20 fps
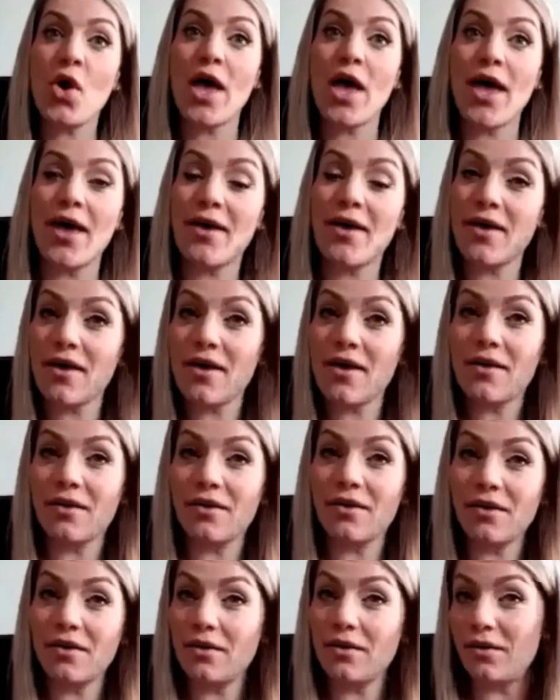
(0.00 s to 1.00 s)
eh?
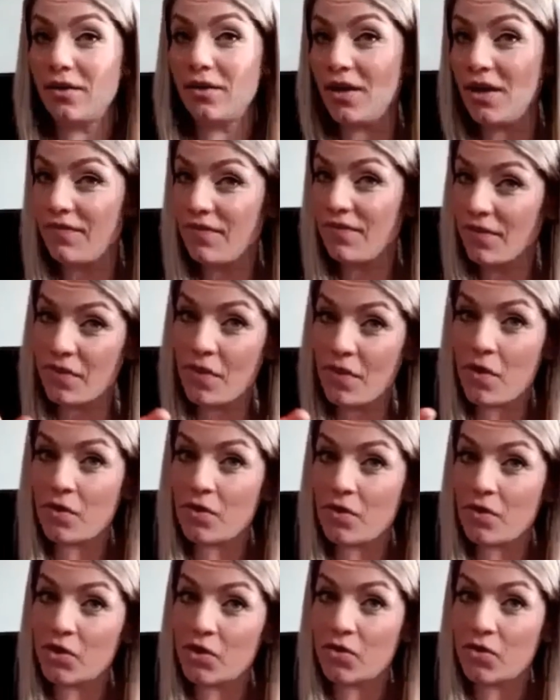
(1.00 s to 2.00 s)
Even though
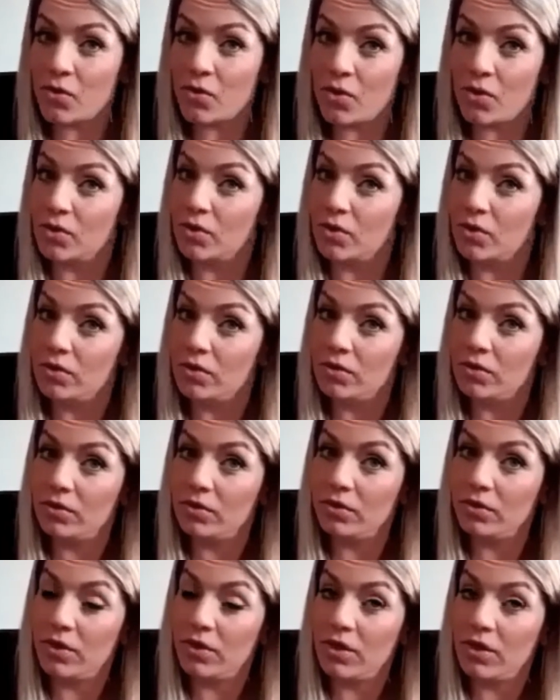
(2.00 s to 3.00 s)
you screw.
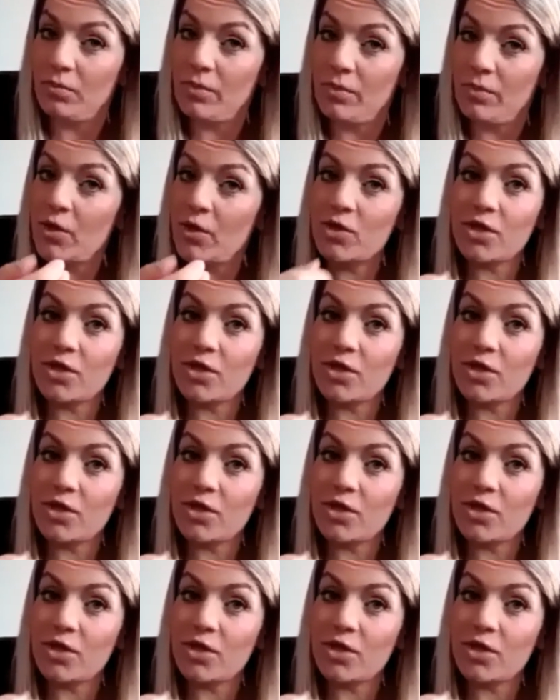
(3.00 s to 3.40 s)
Because